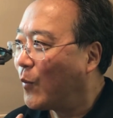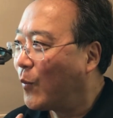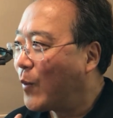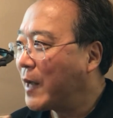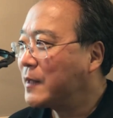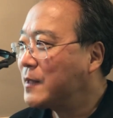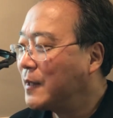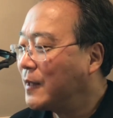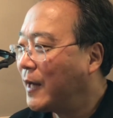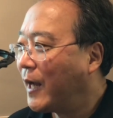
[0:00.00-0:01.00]
what
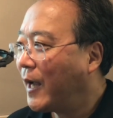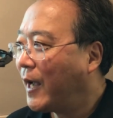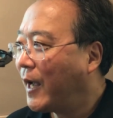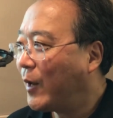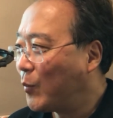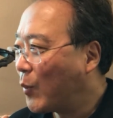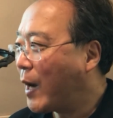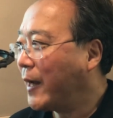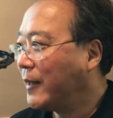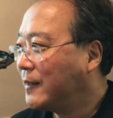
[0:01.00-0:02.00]
and
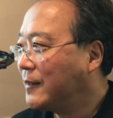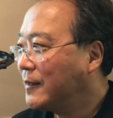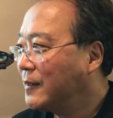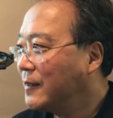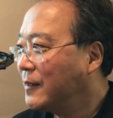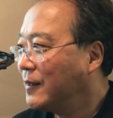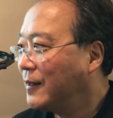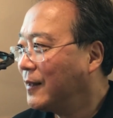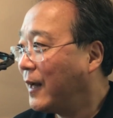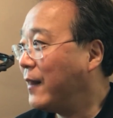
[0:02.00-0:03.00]
why
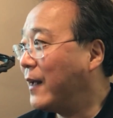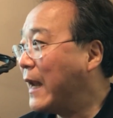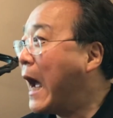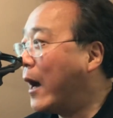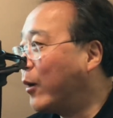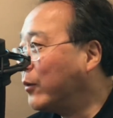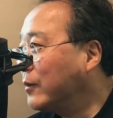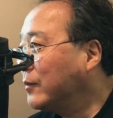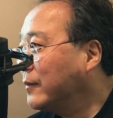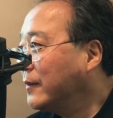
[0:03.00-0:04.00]
and then how,
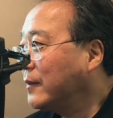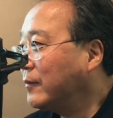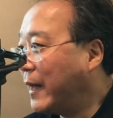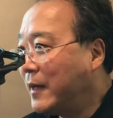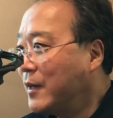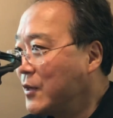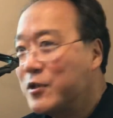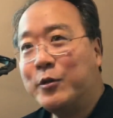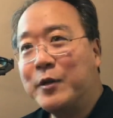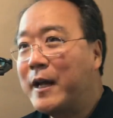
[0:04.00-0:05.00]
right?
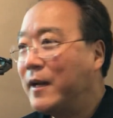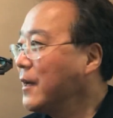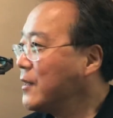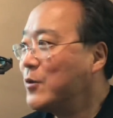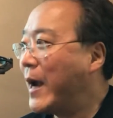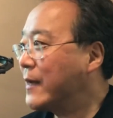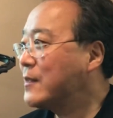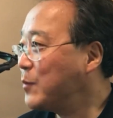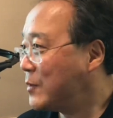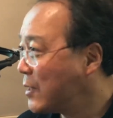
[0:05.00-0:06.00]
So as
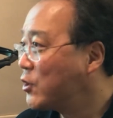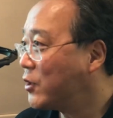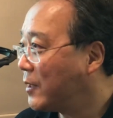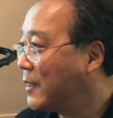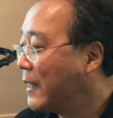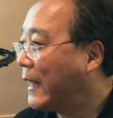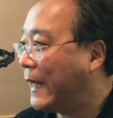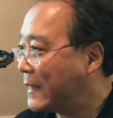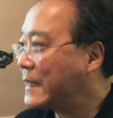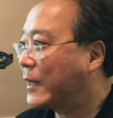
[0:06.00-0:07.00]
a musician,
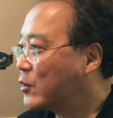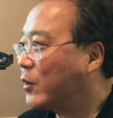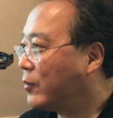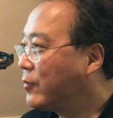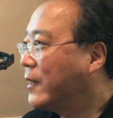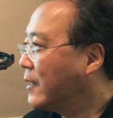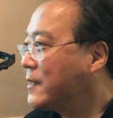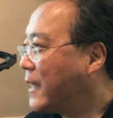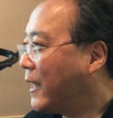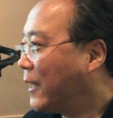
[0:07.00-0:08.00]
it's like sort of
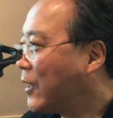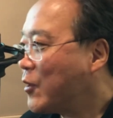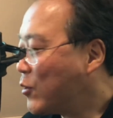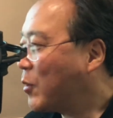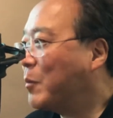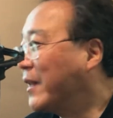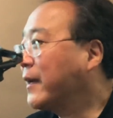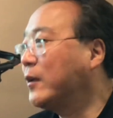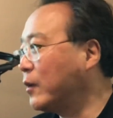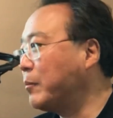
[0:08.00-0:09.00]
saying you're a
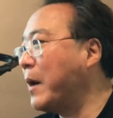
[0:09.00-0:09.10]
molecular